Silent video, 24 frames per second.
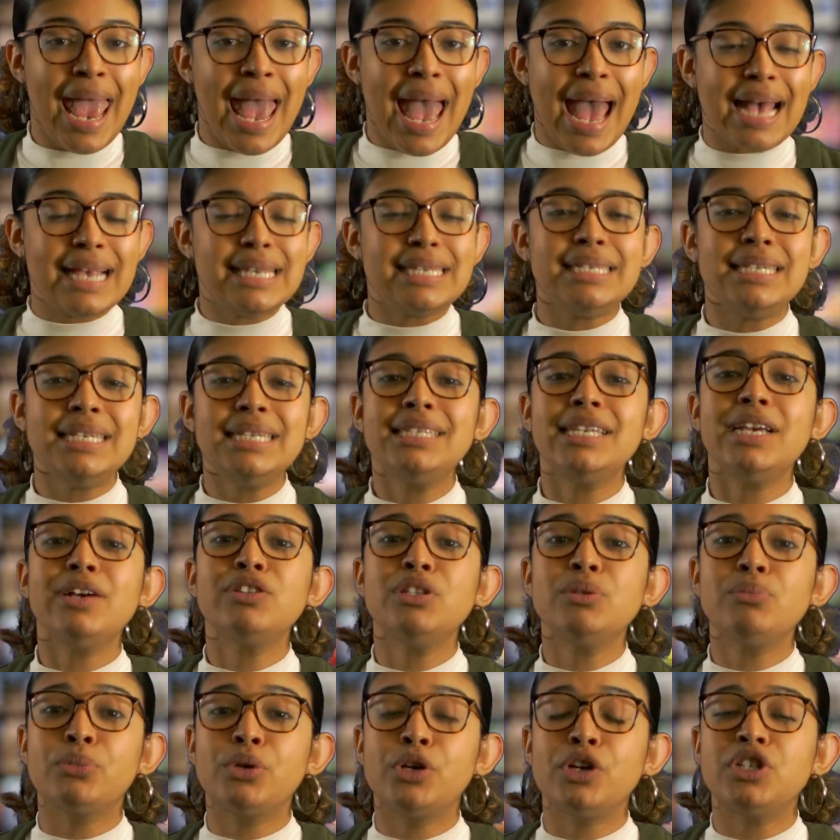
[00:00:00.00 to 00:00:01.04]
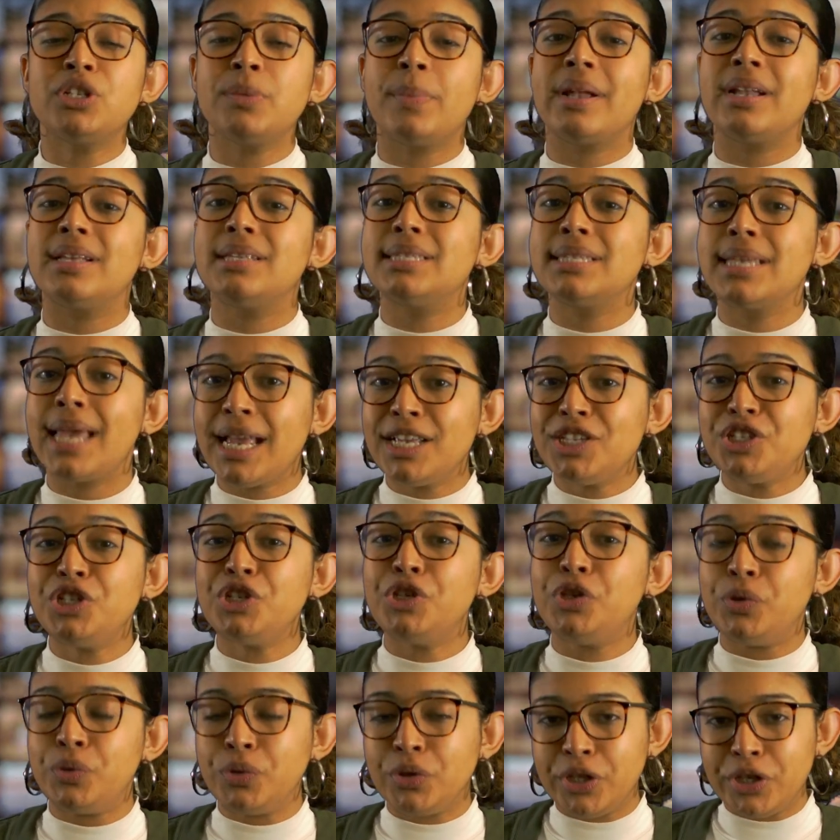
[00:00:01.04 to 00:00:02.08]
as details emerge about a sketchy
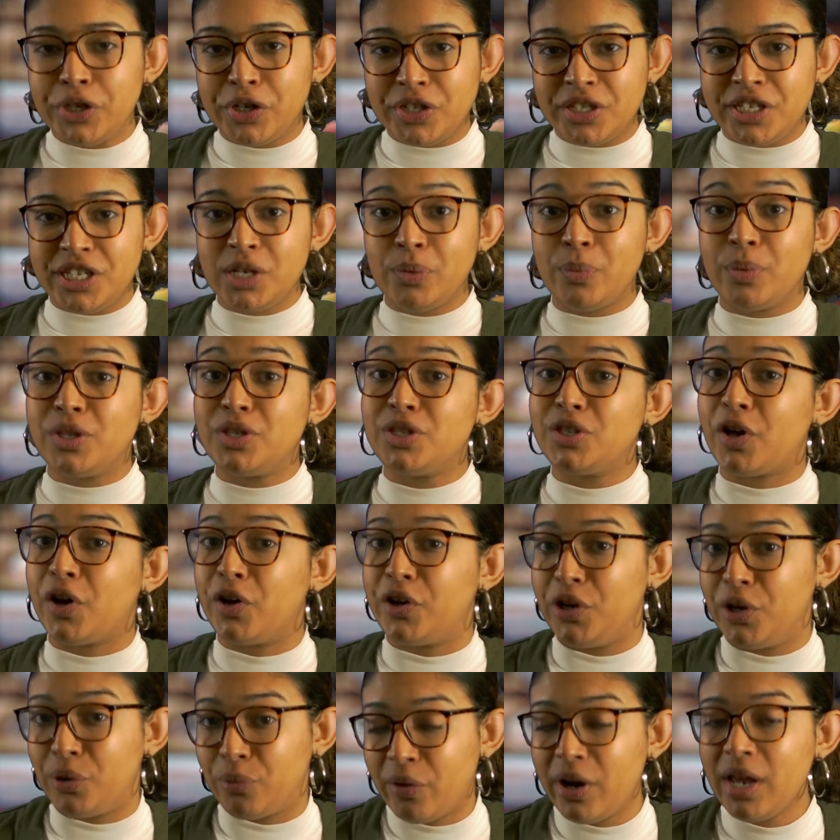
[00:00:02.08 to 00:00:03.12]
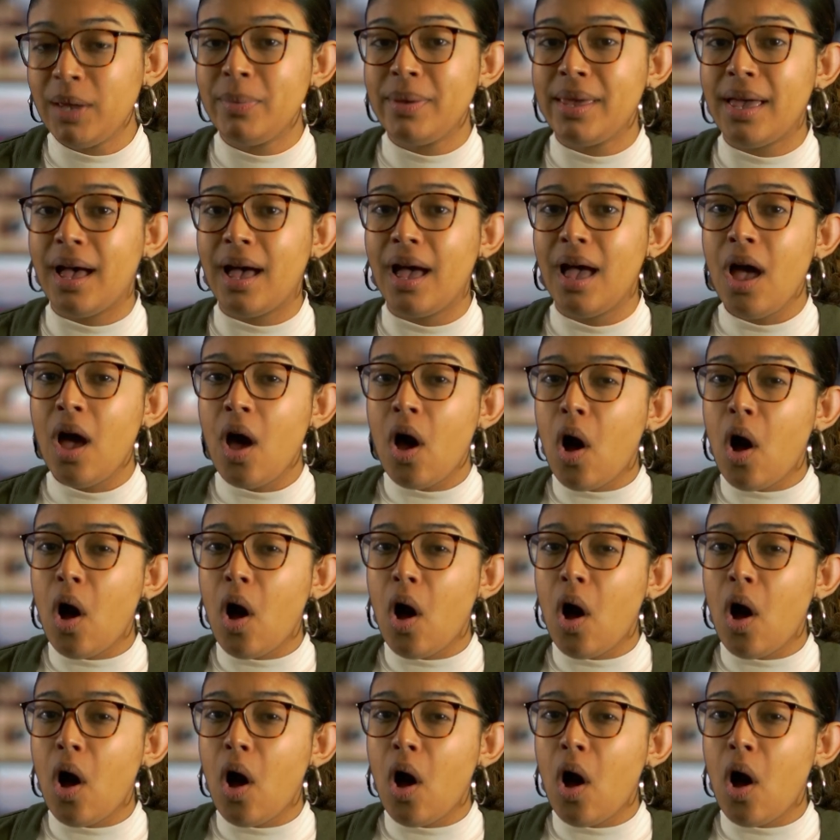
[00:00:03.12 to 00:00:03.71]
nuclear deal with Saudi Arabia.